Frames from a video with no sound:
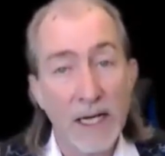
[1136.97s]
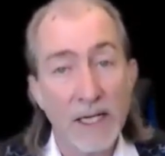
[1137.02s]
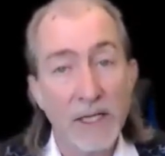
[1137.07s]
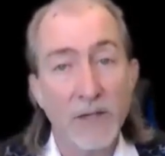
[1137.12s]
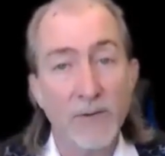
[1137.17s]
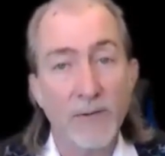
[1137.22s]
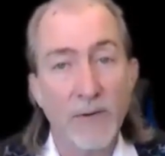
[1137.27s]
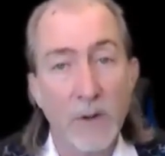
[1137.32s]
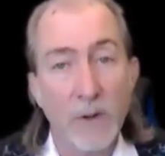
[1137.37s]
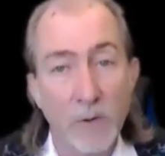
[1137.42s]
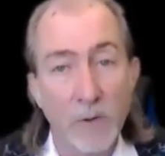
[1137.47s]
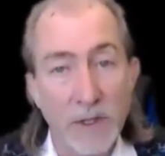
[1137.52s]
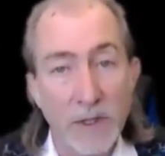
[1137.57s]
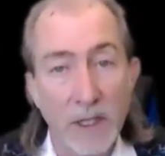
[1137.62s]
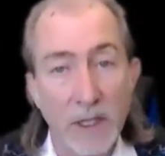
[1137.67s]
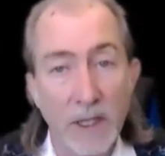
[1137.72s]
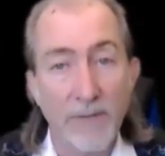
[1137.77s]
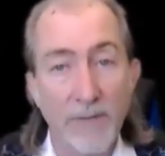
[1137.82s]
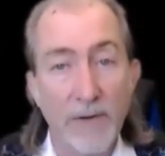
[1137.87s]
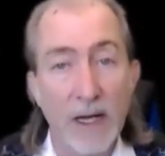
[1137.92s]
asked if there
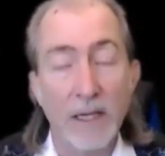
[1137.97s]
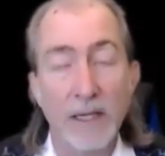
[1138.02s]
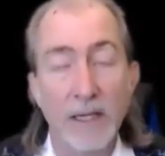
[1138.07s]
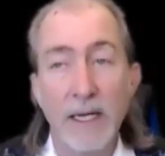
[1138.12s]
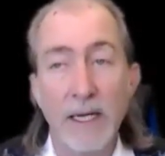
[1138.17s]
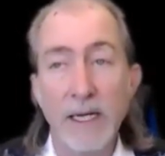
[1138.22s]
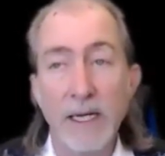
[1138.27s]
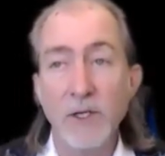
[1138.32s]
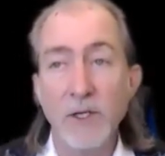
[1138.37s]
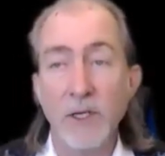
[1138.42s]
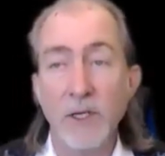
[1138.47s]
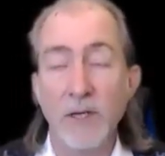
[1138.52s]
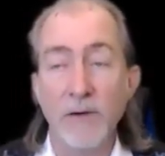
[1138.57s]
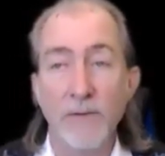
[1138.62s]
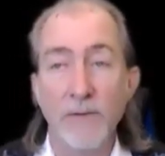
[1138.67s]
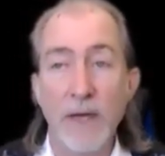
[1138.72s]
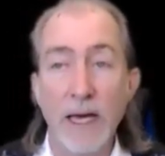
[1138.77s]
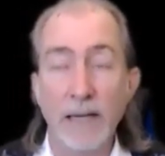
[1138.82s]
was any validation of